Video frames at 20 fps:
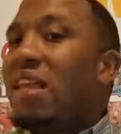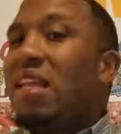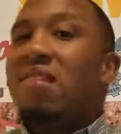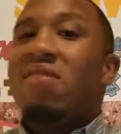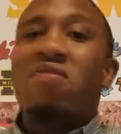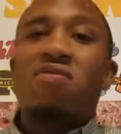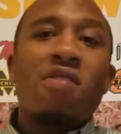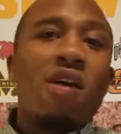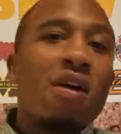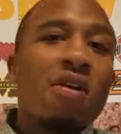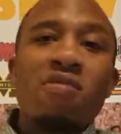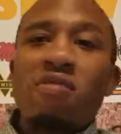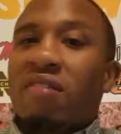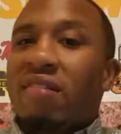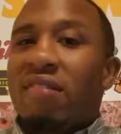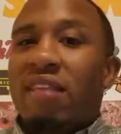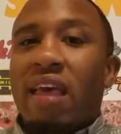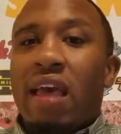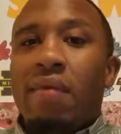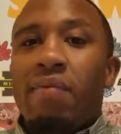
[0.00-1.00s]
didn't struggle
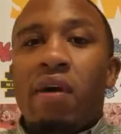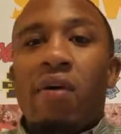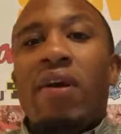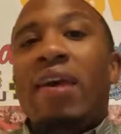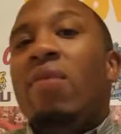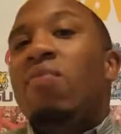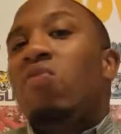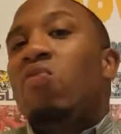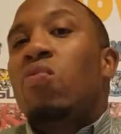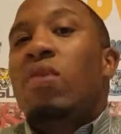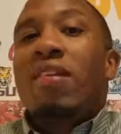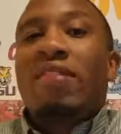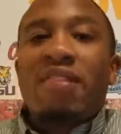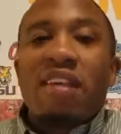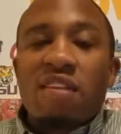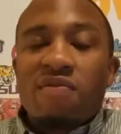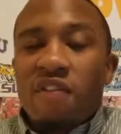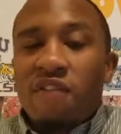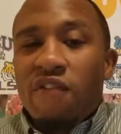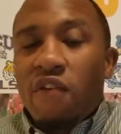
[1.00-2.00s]
this game, though. He was
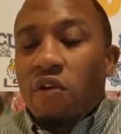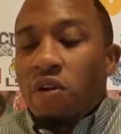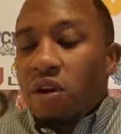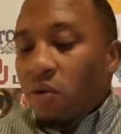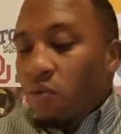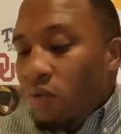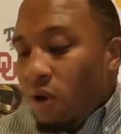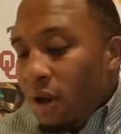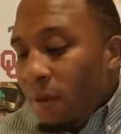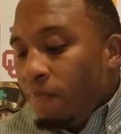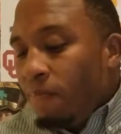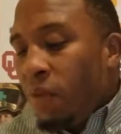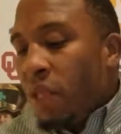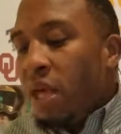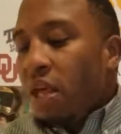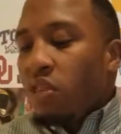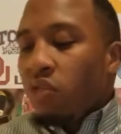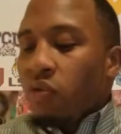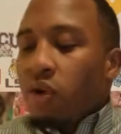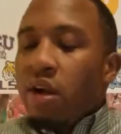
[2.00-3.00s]
26 for 41,
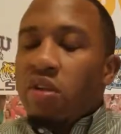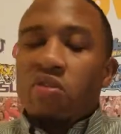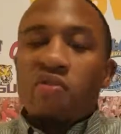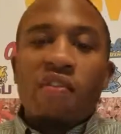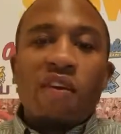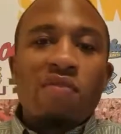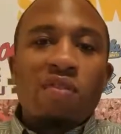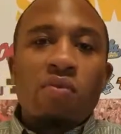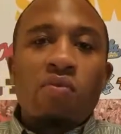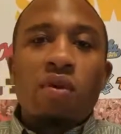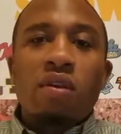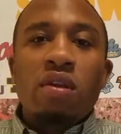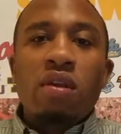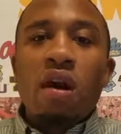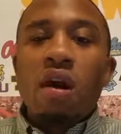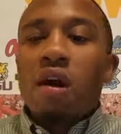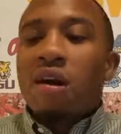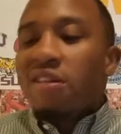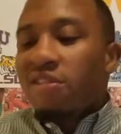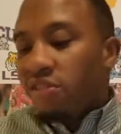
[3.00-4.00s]
351
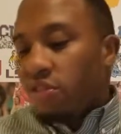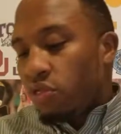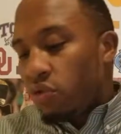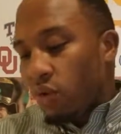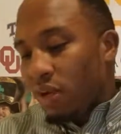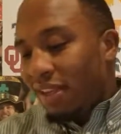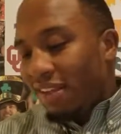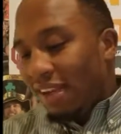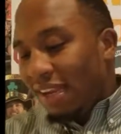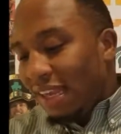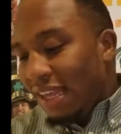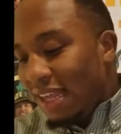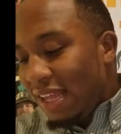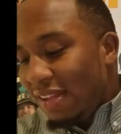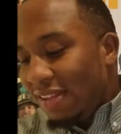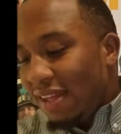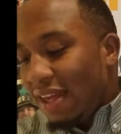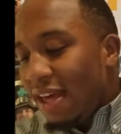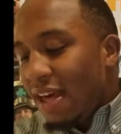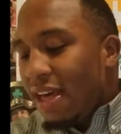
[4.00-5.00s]
yards, 3
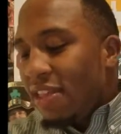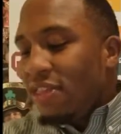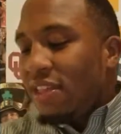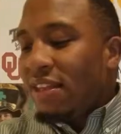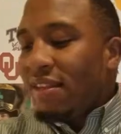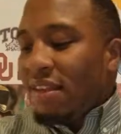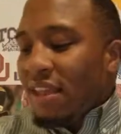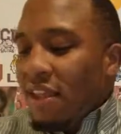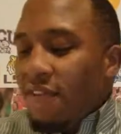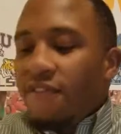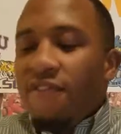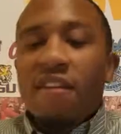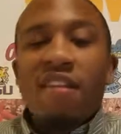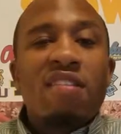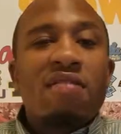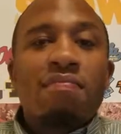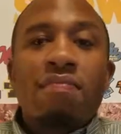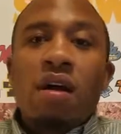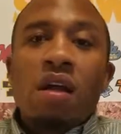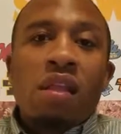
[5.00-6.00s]
TDs. The
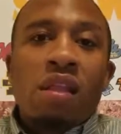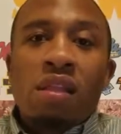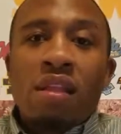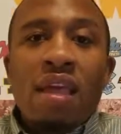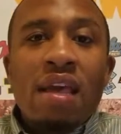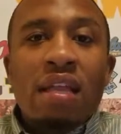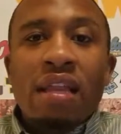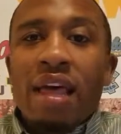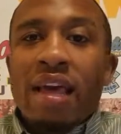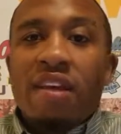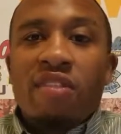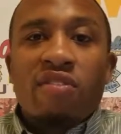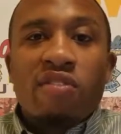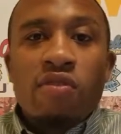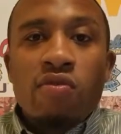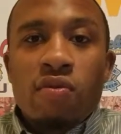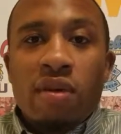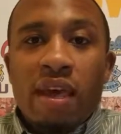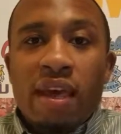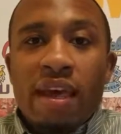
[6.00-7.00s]
defense must stink like a
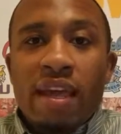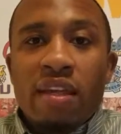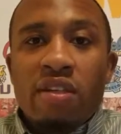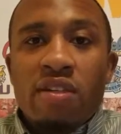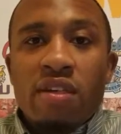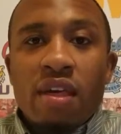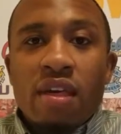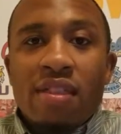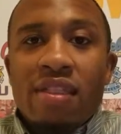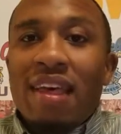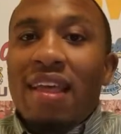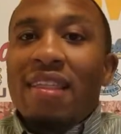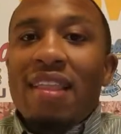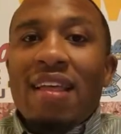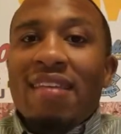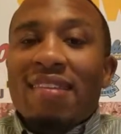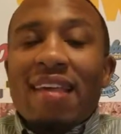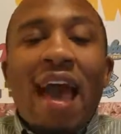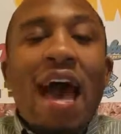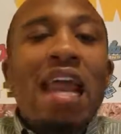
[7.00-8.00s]
zoo cage.
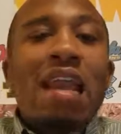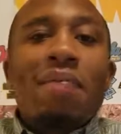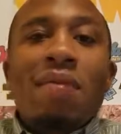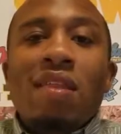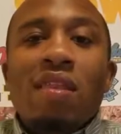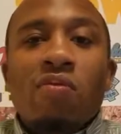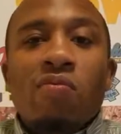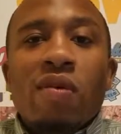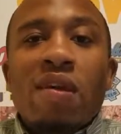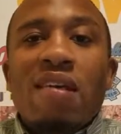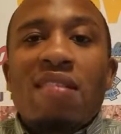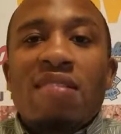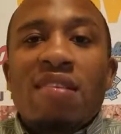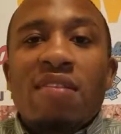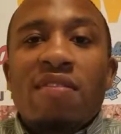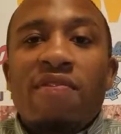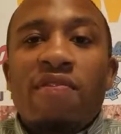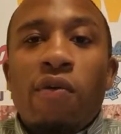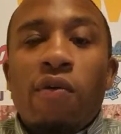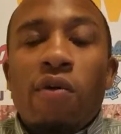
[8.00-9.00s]
That's got to be the
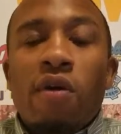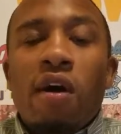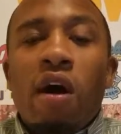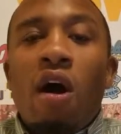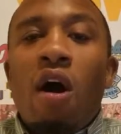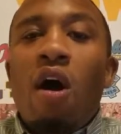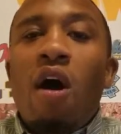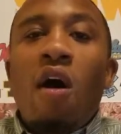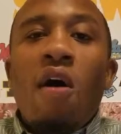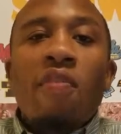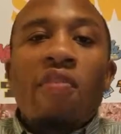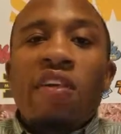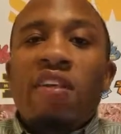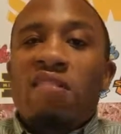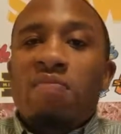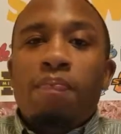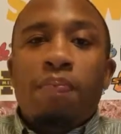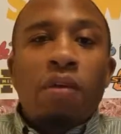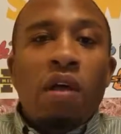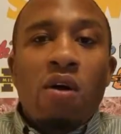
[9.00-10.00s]
reason for all
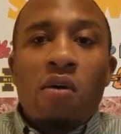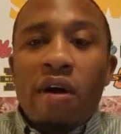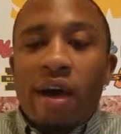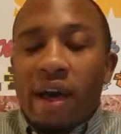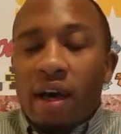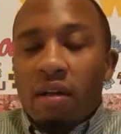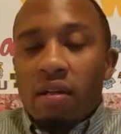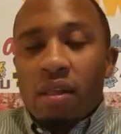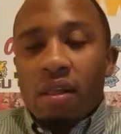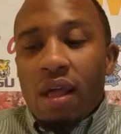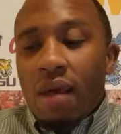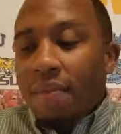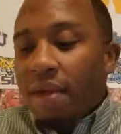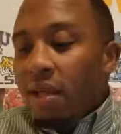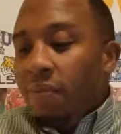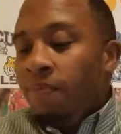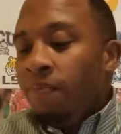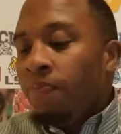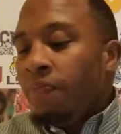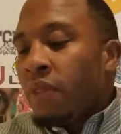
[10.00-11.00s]
these blowouts. I
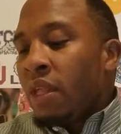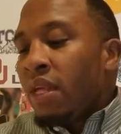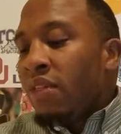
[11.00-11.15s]
mean,